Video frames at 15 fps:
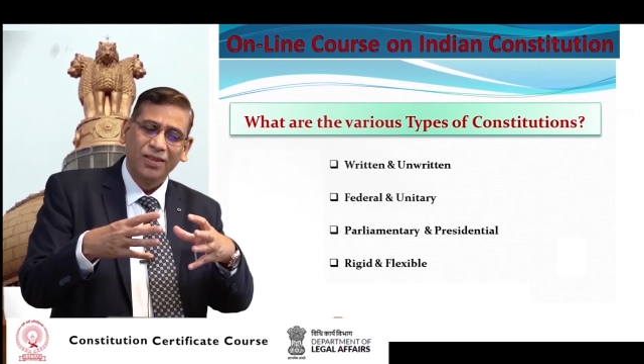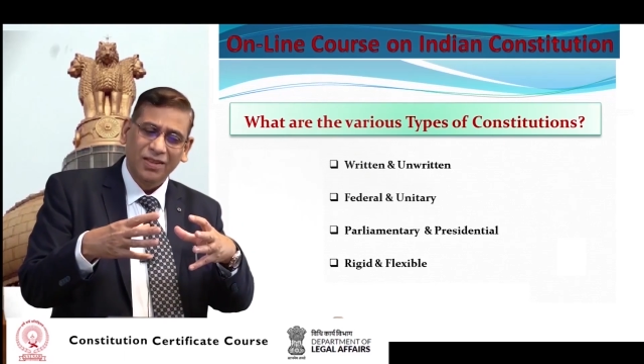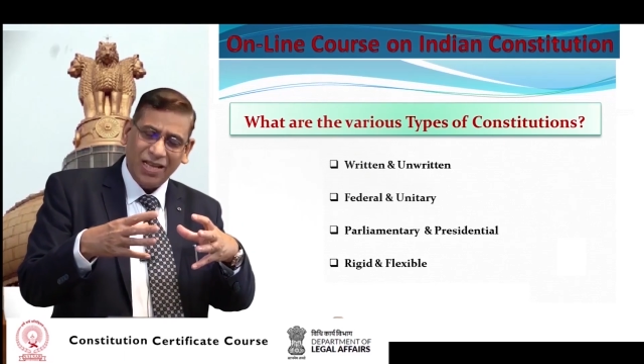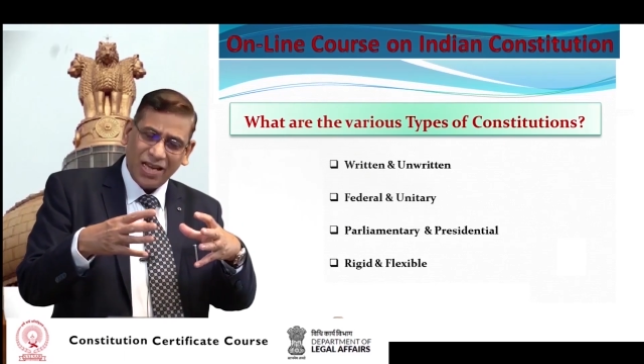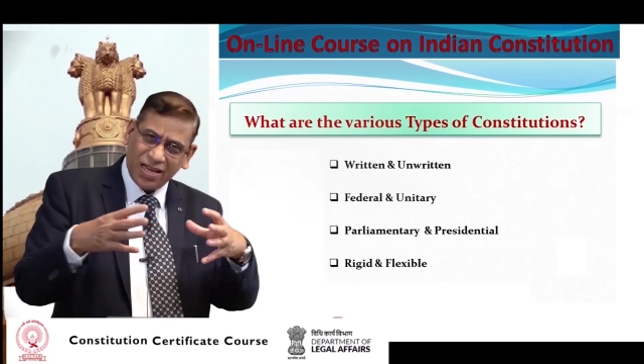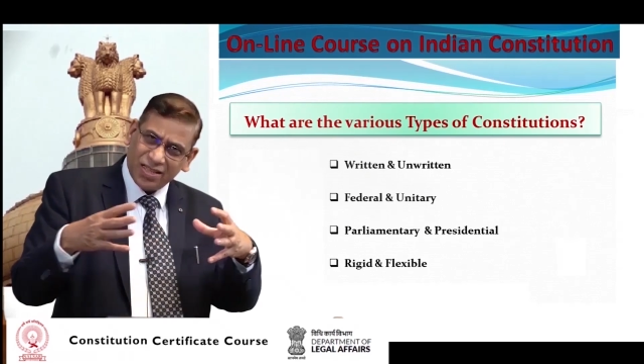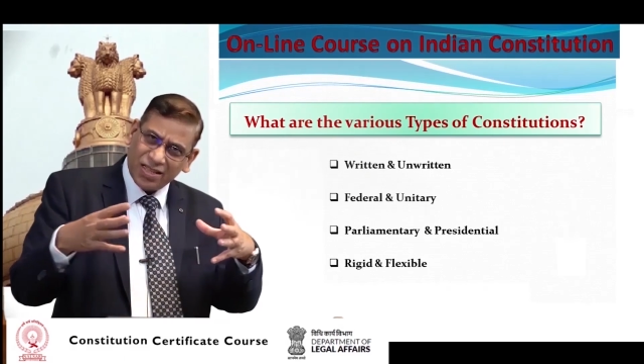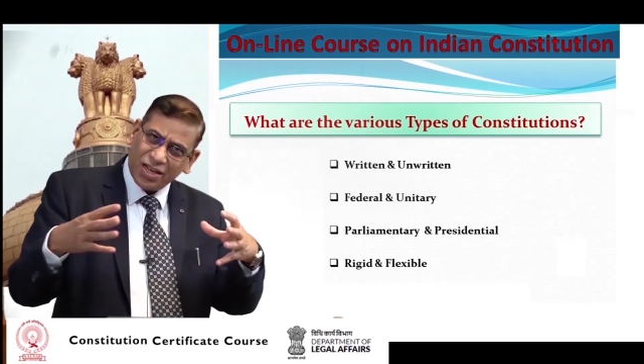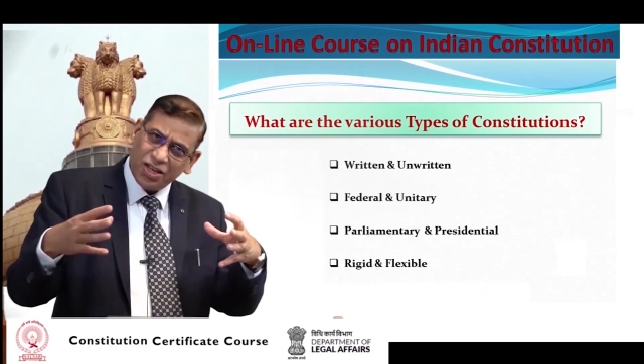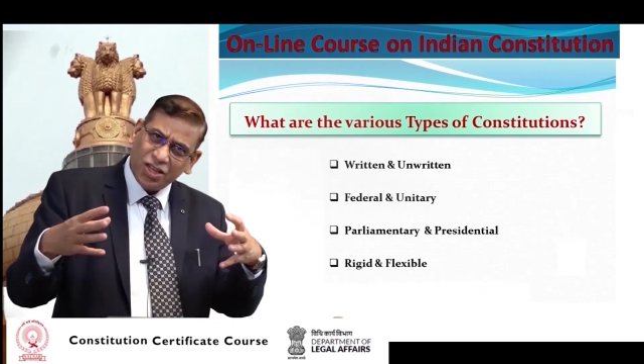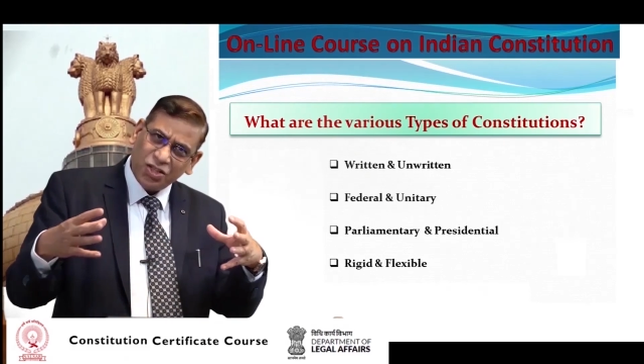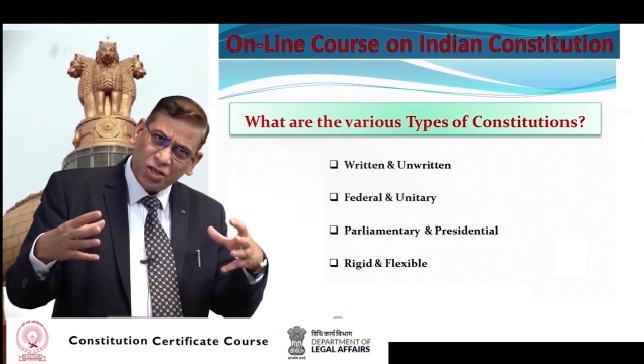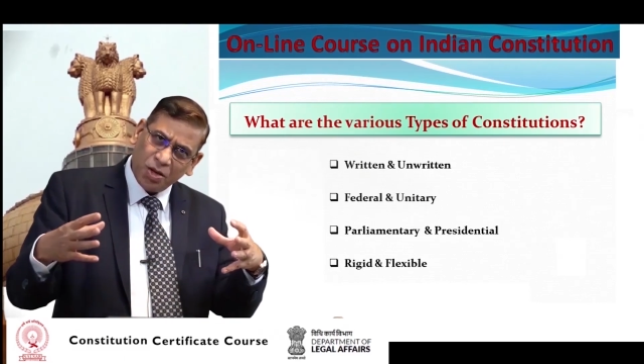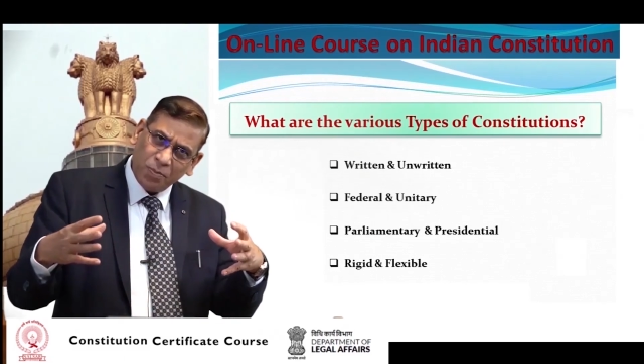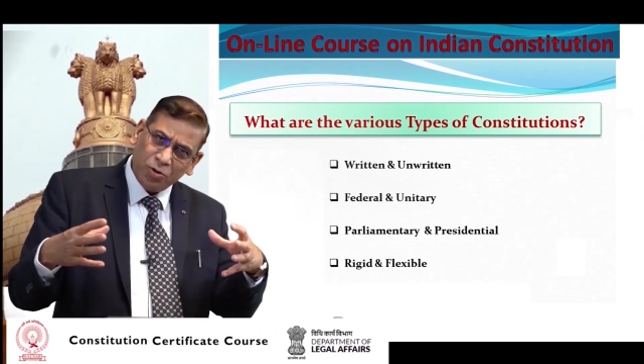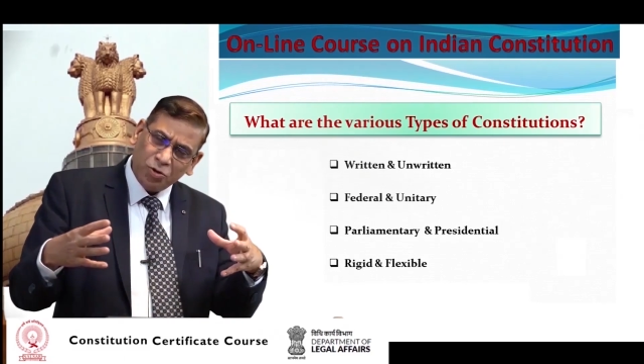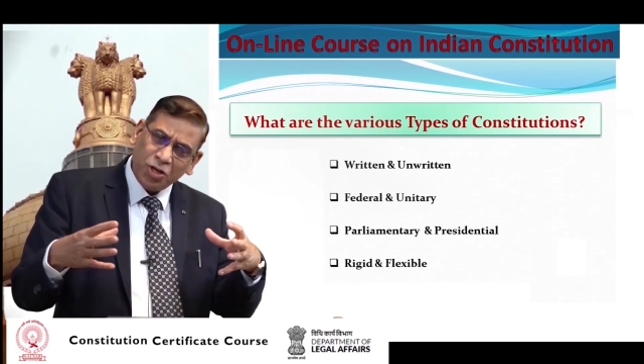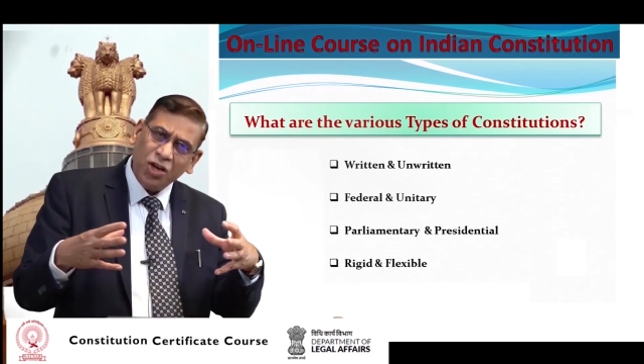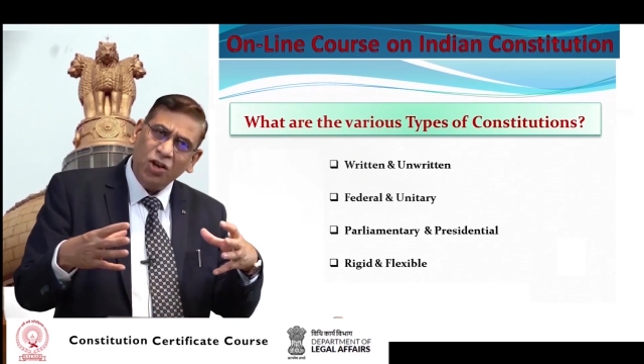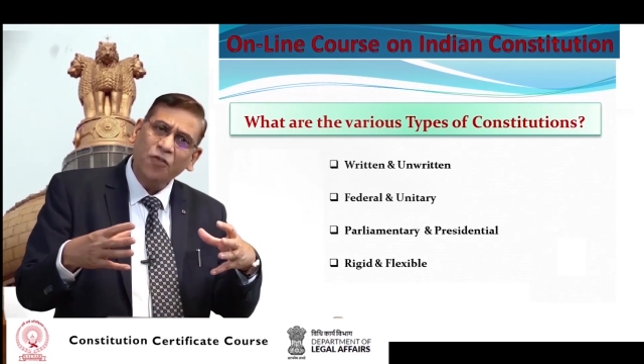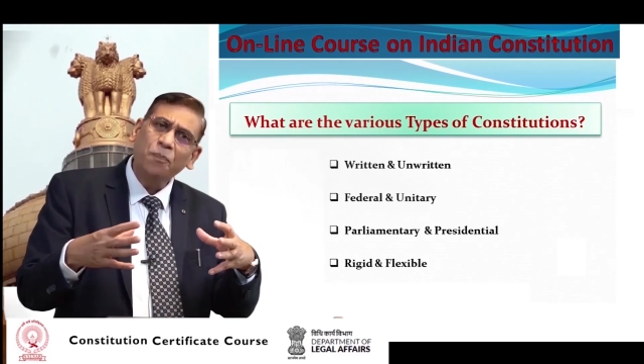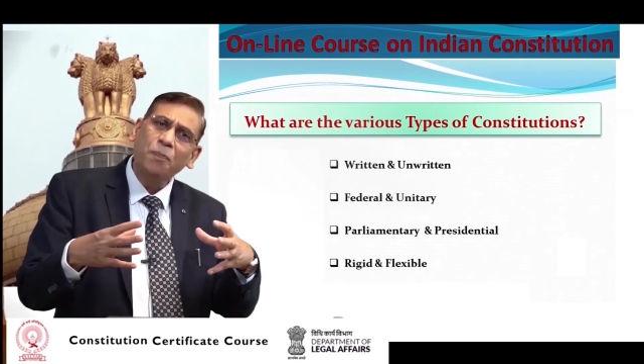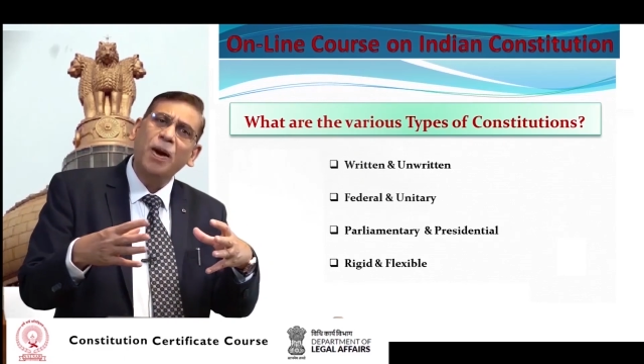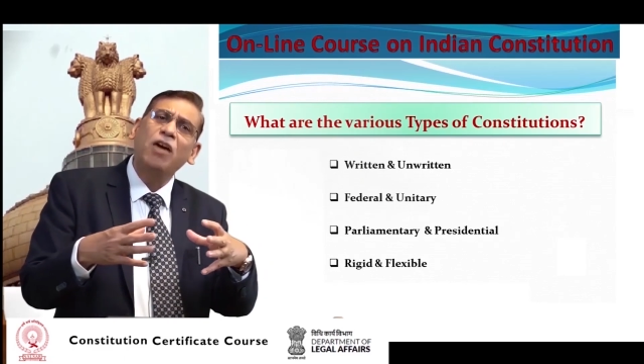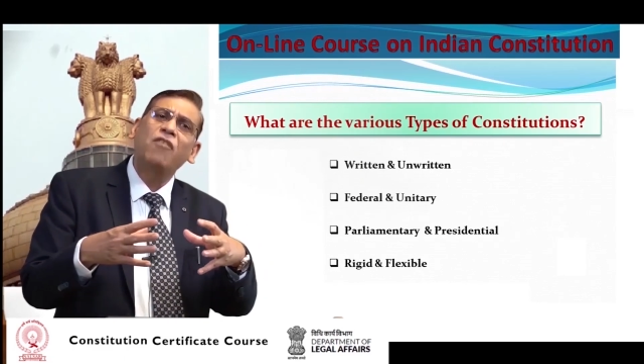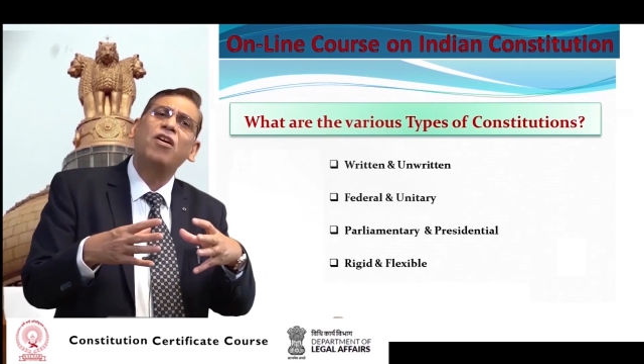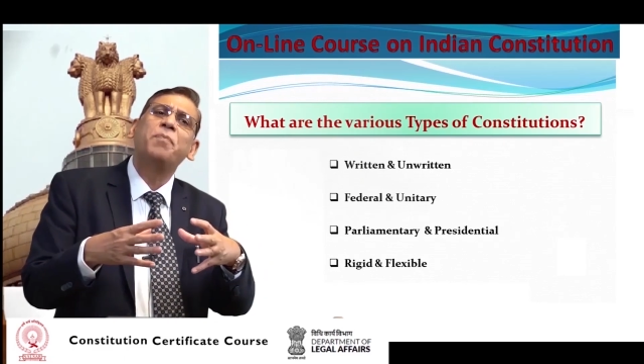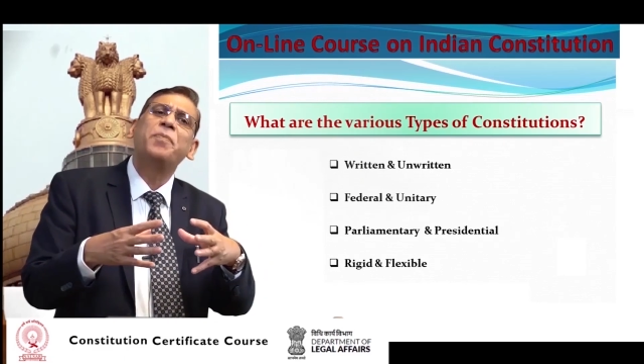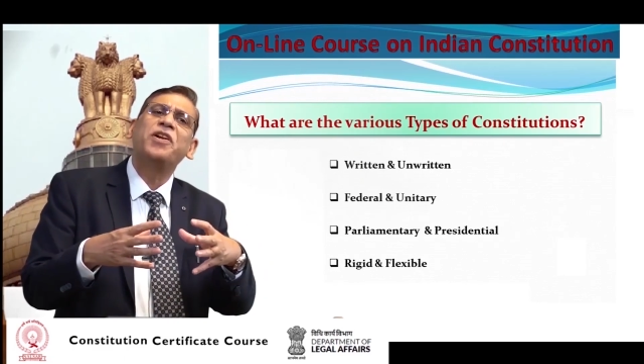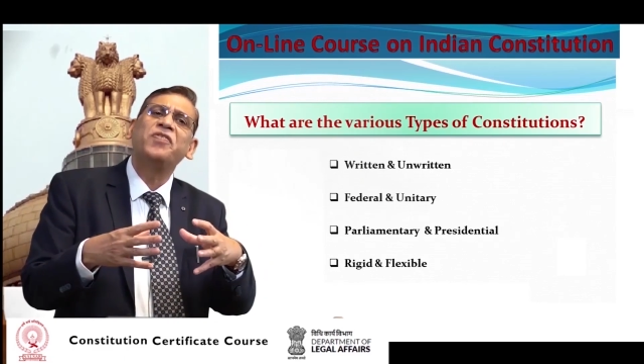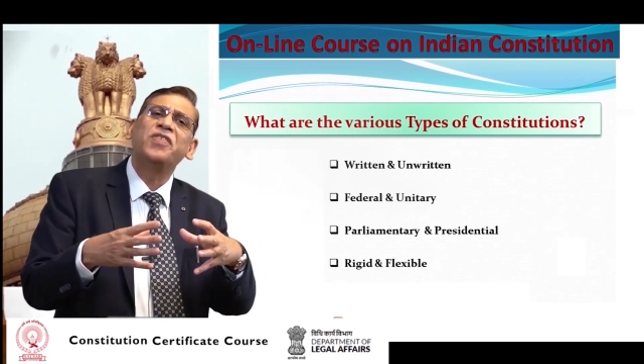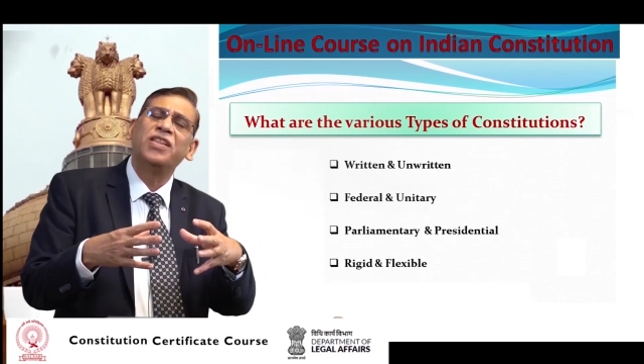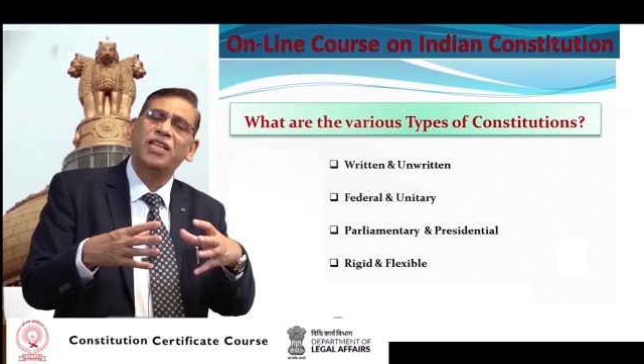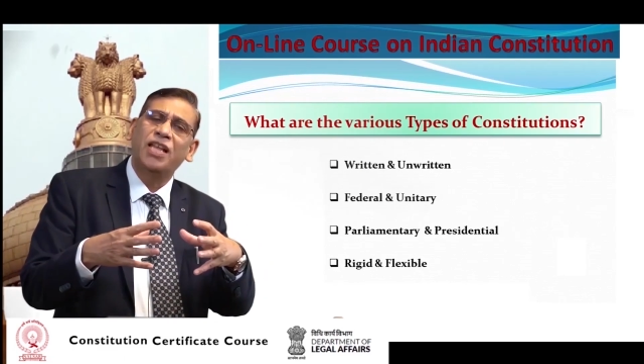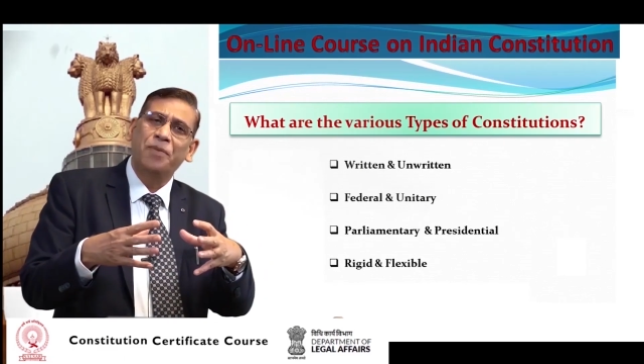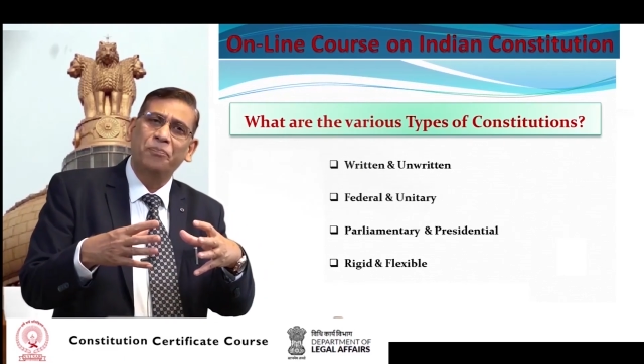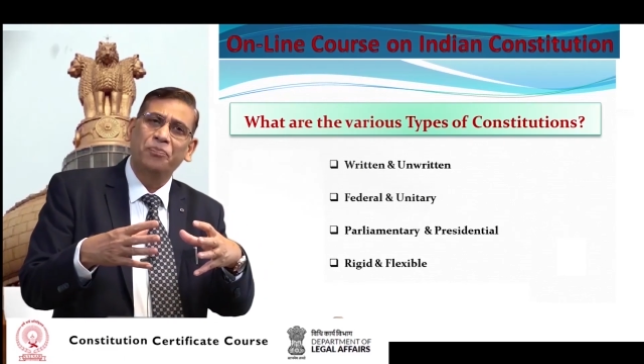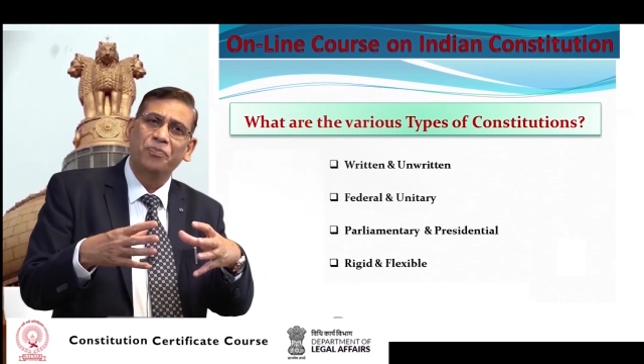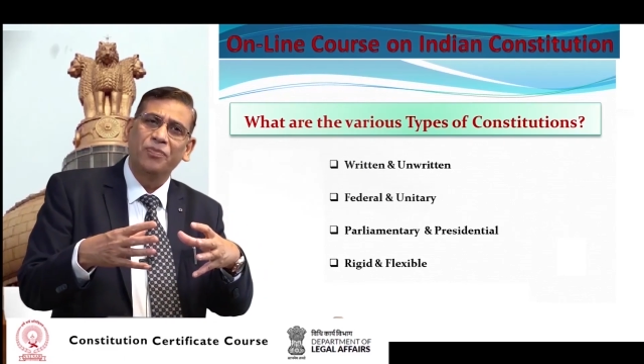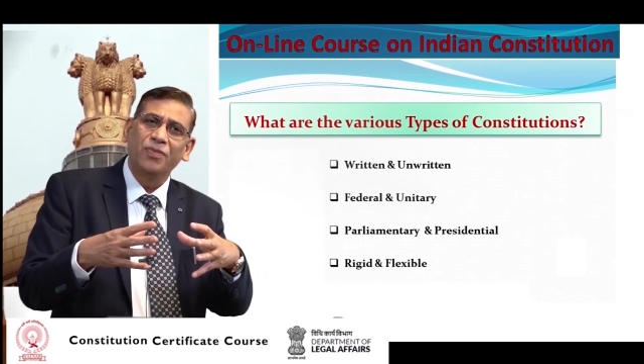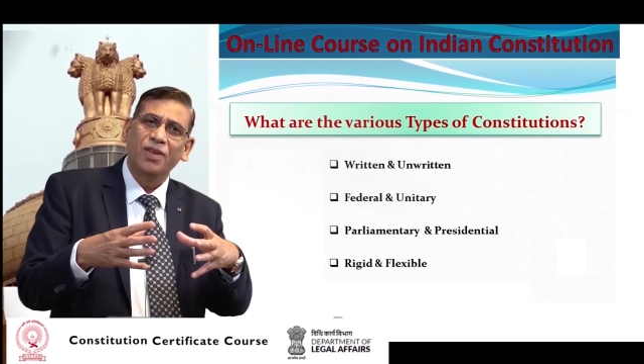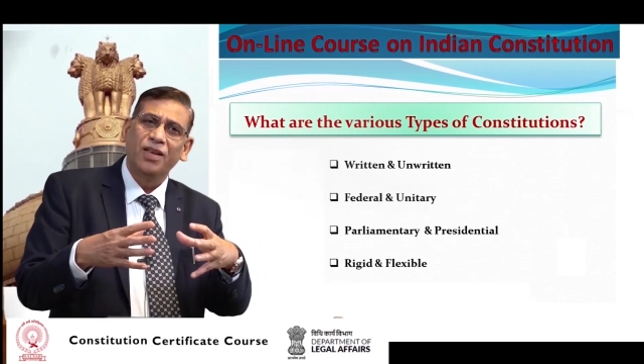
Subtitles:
there is a distribution of power between them,